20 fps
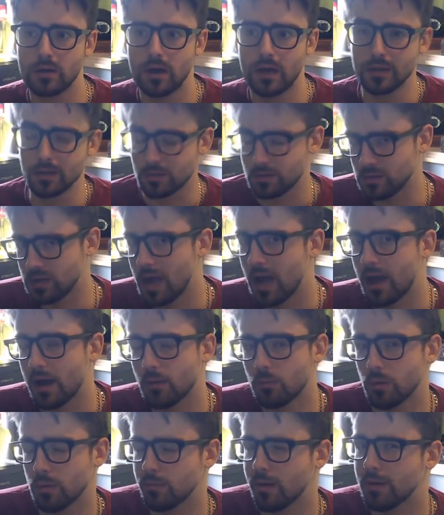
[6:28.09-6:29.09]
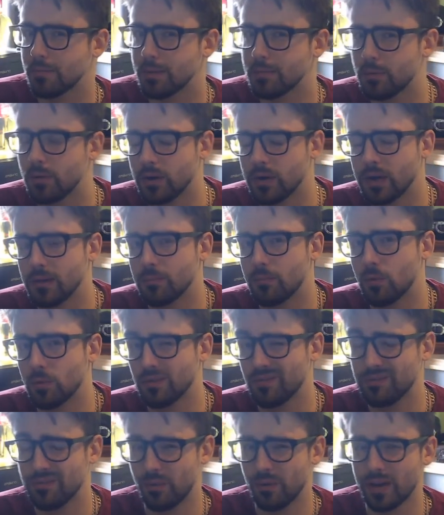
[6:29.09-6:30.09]
And yeah, we might be putting in more
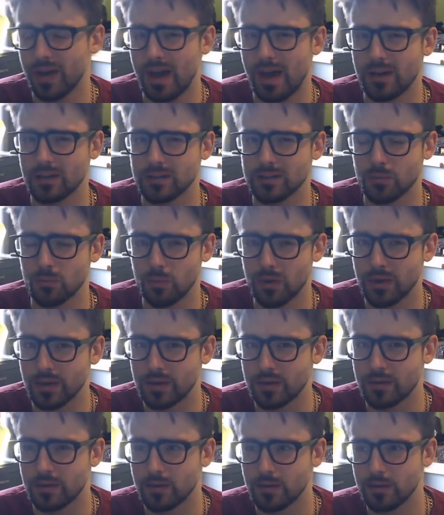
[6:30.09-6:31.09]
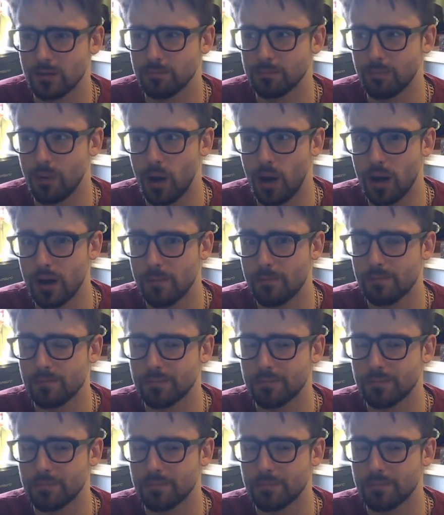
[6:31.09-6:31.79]
than 40 hours a week, but